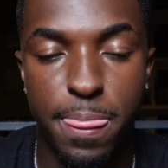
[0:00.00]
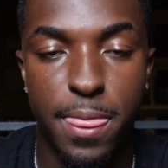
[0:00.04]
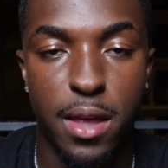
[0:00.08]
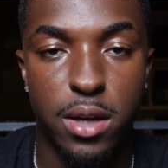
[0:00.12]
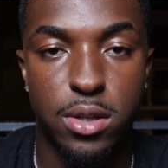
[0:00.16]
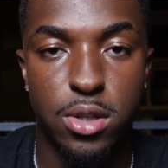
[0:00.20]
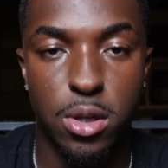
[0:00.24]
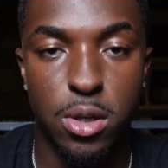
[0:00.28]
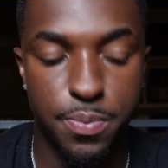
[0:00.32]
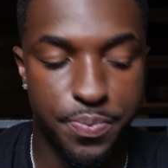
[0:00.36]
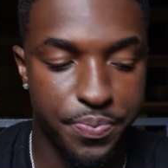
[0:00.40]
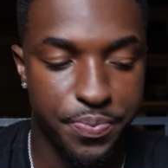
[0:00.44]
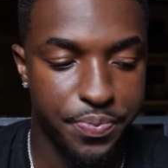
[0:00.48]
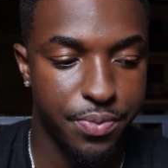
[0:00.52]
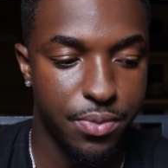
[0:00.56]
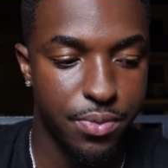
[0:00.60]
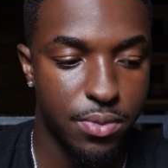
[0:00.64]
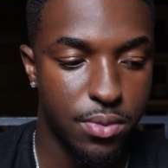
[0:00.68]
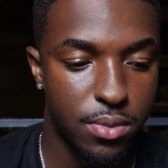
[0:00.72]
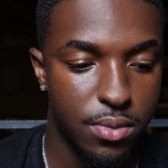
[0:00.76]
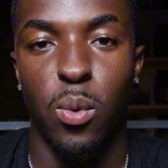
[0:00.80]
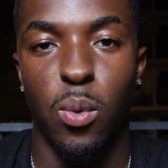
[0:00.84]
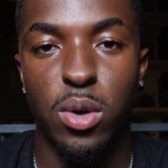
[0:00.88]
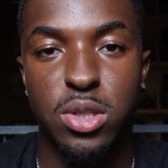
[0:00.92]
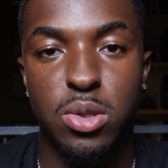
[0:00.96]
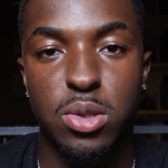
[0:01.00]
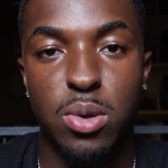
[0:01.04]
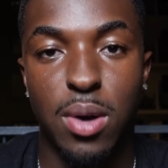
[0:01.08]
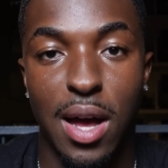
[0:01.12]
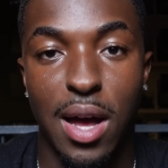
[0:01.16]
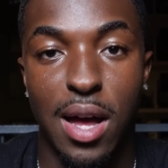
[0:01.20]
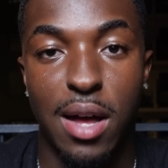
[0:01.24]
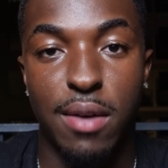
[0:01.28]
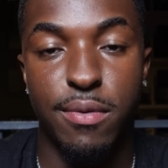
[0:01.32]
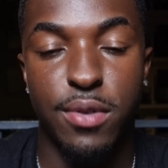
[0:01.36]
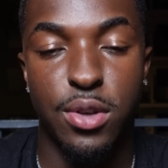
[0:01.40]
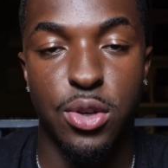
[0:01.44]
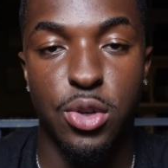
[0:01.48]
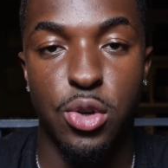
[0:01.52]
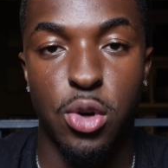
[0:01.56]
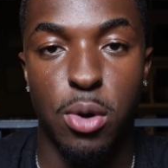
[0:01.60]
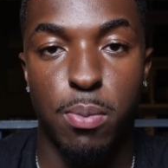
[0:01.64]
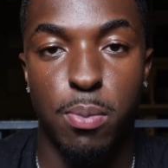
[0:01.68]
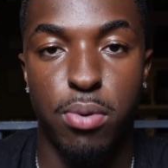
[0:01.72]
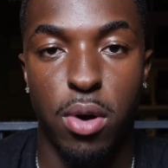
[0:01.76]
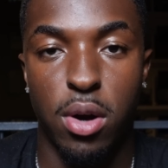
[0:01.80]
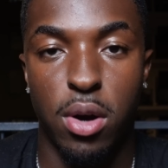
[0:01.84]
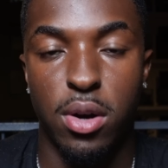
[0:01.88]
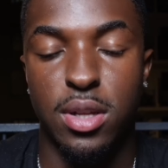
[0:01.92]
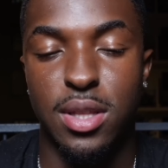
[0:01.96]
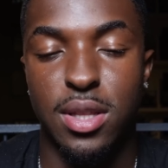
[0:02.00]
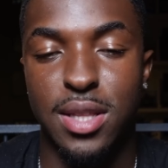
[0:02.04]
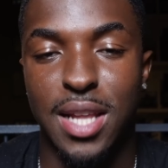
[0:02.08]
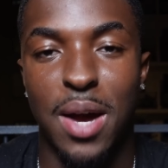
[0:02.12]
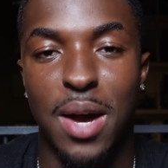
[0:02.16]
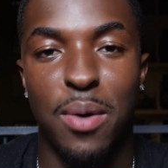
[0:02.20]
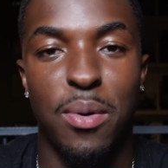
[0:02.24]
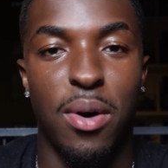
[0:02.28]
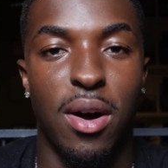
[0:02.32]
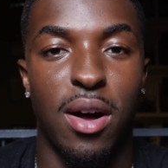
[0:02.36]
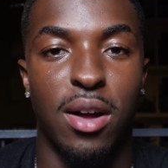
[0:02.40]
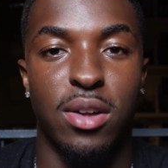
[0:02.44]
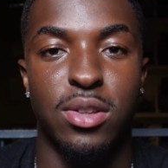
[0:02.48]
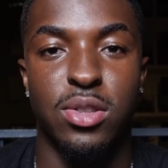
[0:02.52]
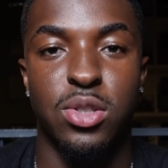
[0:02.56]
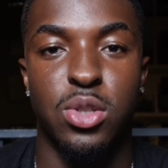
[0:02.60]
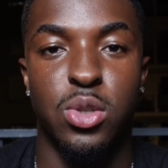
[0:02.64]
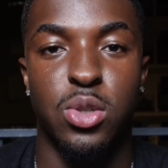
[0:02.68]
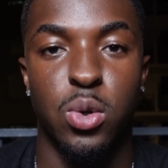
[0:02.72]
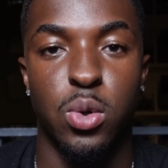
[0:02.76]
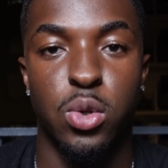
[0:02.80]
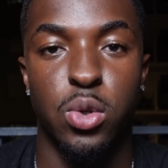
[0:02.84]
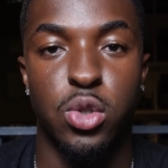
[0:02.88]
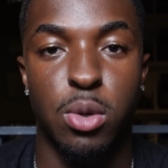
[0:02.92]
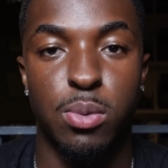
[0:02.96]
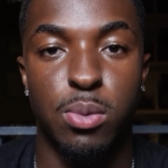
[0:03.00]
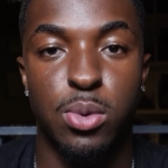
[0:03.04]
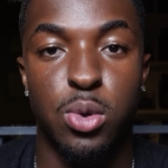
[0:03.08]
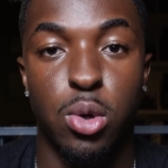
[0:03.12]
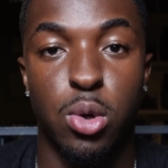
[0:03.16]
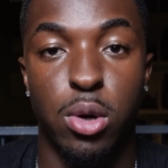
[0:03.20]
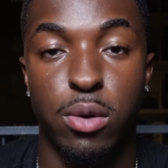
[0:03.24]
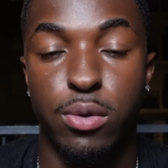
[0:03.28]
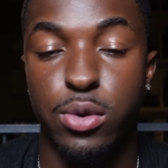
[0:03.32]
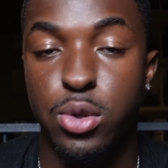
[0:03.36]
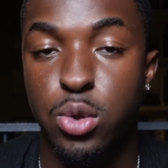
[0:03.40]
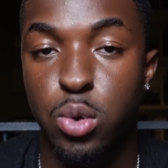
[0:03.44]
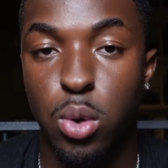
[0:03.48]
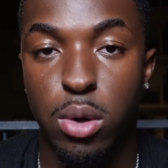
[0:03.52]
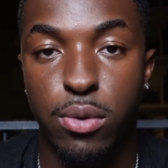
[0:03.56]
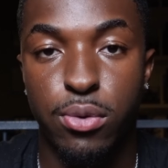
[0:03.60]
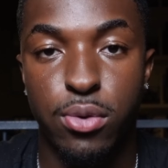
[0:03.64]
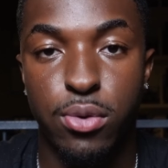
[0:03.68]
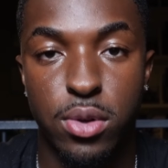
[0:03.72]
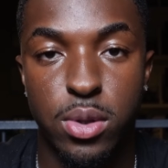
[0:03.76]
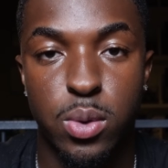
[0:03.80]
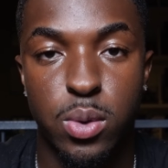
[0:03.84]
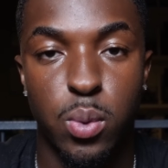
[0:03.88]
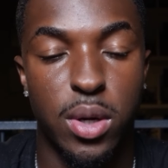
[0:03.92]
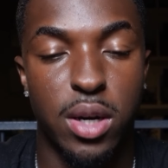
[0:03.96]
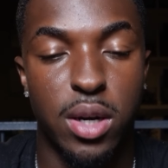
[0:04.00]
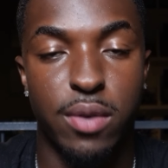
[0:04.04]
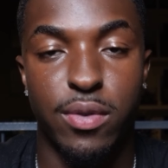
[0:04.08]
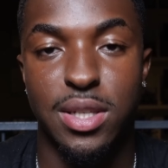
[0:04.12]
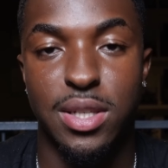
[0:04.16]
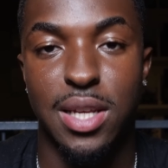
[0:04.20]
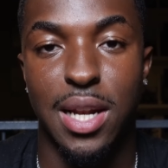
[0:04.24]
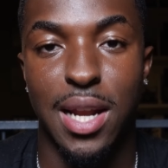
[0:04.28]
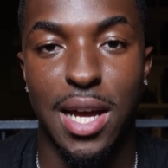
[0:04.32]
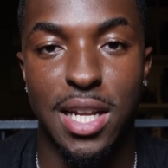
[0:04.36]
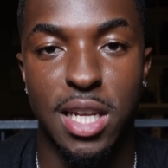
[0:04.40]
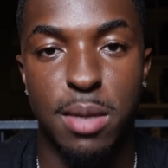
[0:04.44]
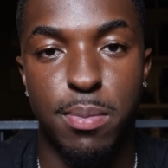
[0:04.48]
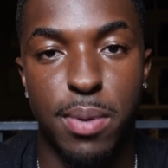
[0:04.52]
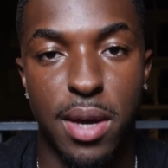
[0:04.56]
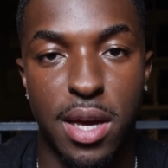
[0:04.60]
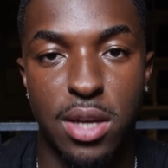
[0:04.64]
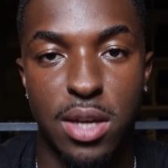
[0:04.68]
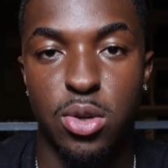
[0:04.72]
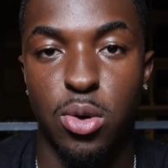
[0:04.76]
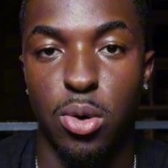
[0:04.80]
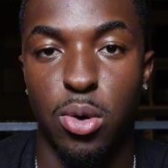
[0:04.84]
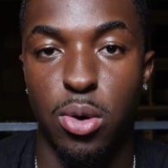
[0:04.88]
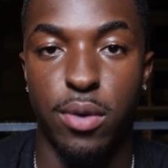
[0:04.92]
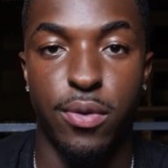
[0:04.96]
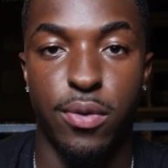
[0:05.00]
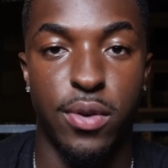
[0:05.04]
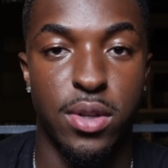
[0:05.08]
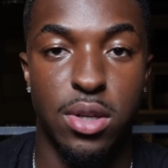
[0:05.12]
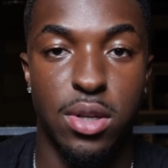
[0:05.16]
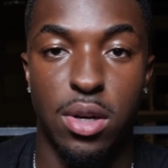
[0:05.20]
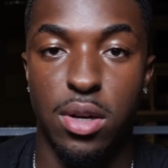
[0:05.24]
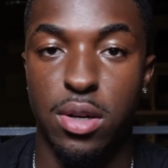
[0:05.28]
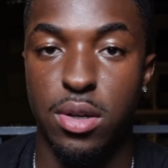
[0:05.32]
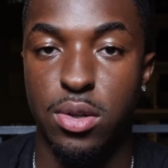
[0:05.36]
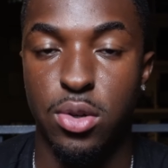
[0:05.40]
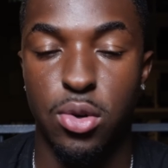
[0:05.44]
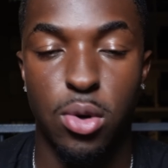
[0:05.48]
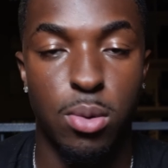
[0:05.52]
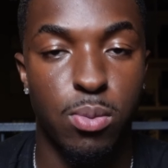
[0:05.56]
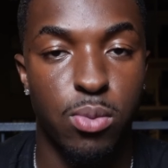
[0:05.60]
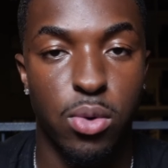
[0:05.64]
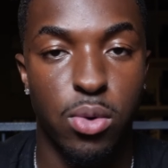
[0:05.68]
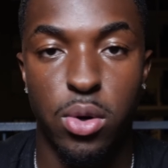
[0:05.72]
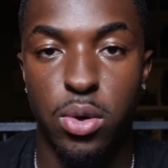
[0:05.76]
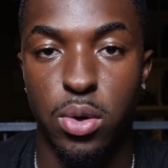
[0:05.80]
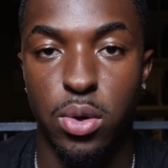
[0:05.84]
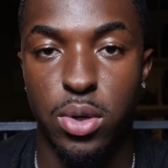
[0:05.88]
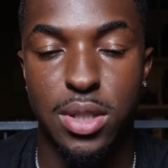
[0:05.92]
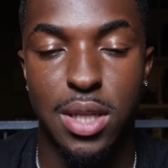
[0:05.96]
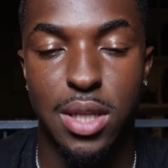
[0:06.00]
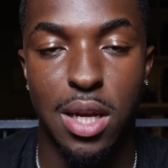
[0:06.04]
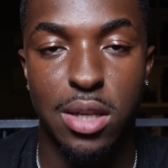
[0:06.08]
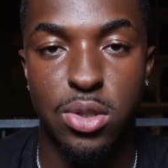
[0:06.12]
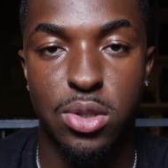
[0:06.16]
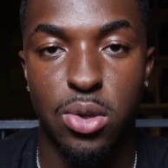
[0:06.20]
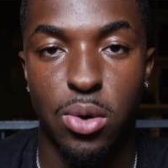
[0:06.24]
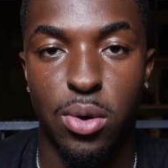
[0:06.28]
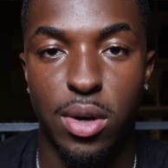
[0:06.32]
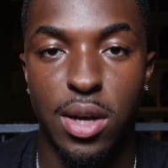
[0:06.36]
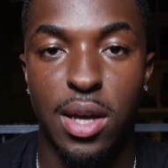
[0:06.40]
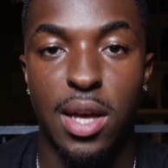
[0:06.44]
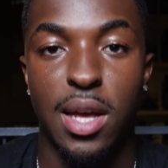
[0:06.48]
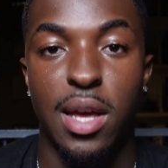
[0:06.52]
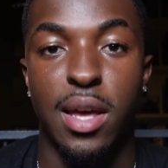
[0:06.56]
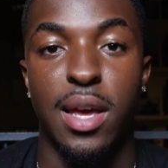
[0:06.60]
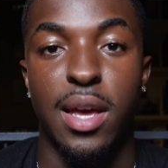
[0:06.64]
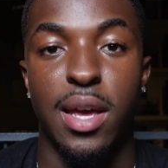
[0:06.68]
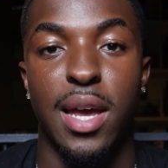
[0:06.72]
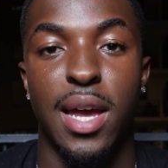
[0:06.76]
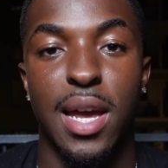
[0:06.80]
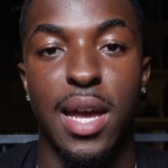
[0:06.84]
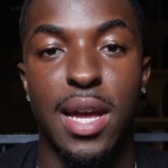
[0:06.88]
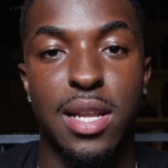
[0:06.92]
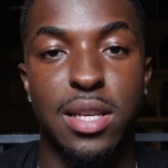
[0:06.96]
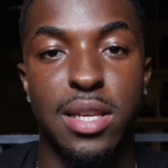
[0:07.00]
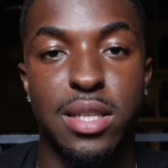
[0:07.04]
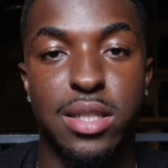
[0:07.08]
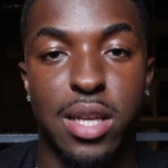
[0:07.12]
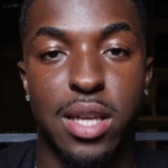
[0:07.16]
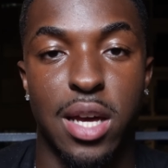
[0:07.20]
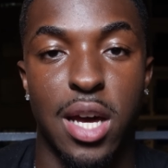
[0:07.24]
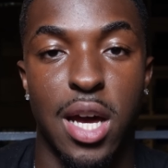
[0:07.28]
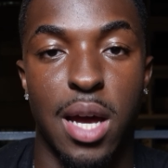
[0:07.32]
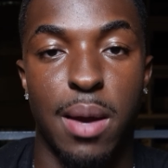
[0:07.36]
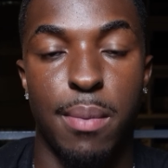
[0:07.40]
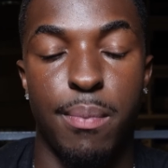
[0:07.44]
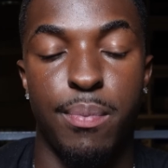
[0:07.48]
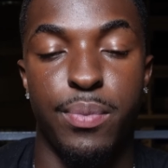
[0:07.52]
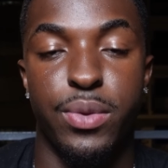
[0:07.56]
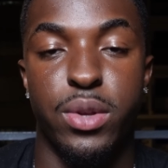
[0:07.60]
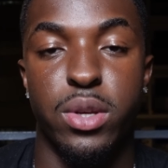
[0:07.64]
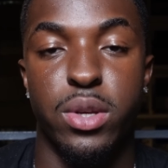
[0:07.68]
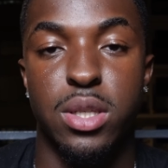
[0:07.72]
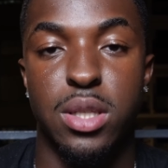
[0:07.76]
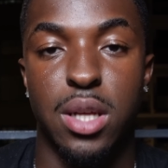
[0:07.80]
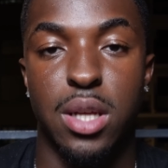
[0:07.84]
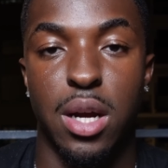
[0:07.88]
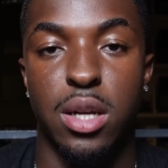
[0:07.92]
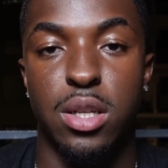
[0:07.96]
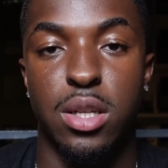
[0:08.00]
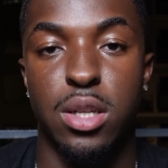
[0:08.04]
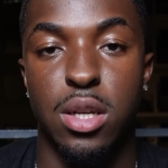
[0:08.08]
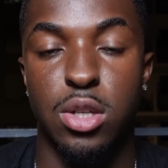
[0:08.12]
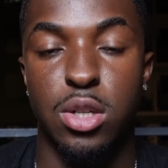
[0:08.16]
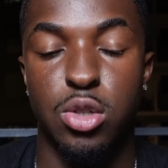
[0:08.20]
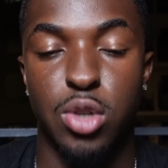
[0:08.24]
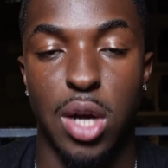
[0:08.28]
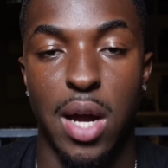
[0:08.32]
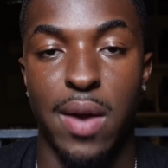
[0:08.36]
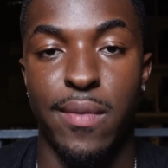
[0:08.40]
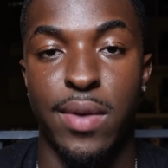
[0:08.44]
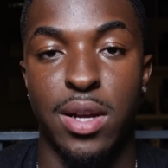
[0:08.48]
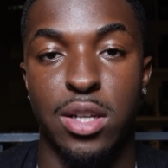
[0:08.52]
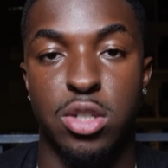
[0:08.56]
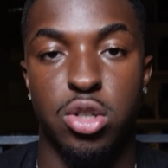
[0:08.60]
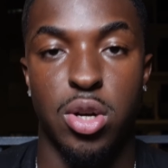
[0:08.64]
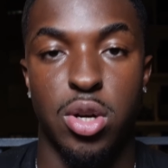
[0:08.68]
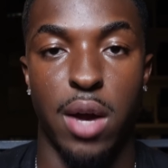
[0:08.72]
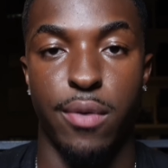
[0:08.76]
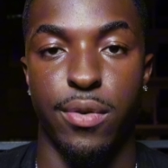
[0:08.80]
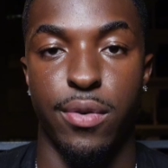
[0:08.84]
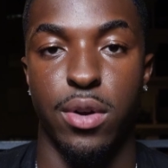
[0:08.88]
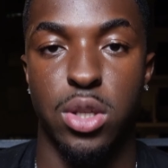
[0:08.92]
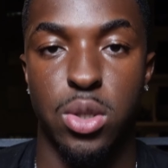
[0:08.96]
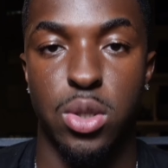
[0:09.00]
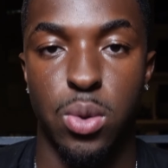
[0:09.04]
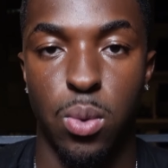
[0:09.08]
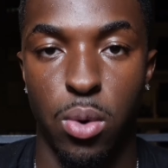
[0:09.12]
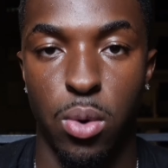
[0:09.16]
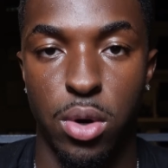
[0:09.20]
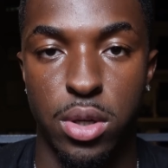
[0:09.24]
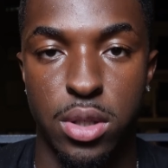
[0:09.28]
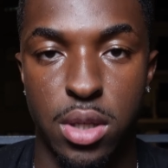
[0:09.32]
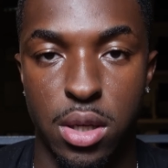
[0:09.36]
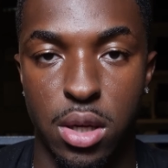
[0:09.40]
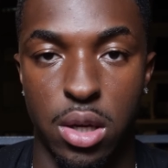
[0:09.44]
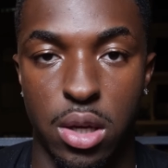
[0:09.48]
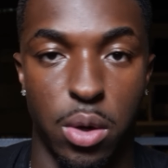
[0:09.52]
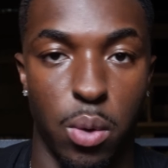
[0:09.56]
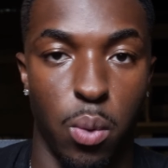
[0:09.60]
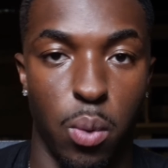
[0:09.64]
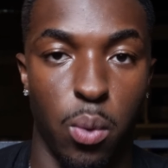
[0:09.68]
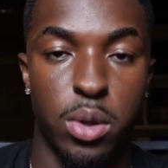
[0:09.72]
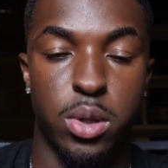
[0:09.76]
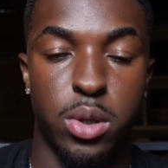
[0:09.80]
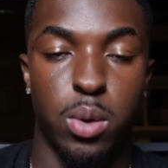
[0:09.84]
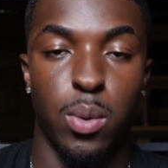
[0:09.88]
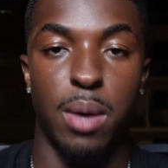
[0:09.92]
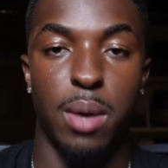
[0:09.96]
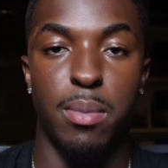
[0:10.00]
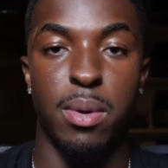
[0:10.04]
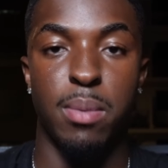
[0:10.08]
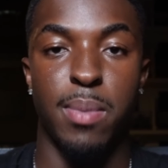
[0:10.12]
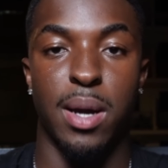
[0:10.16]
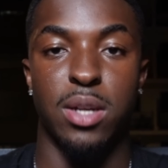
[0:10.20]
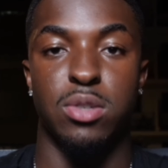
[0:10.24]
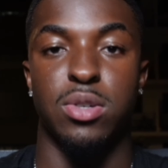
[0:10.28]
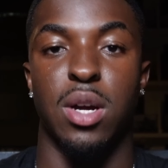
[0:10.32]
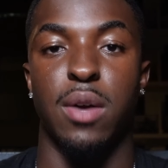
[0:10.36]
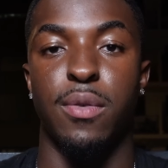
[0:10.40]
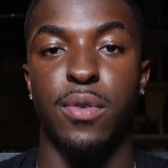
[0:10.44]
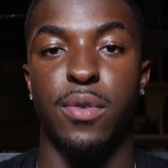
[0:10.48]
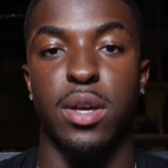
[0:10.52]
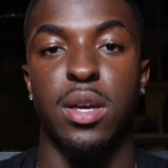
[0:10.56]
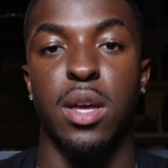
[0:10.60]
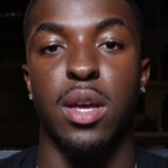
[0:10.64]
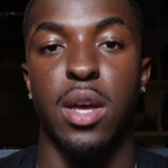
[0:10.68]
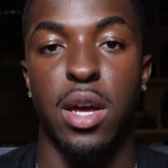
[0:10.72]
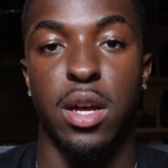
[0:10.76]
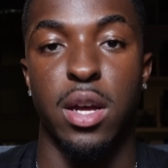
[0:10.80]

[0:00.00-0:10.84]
So once you have your product now onto some sort of storefront, whether it's a landing page or if it's on Gumroad or Stan Store, it is time to start driving traffic towards it. What do I mean by traffic?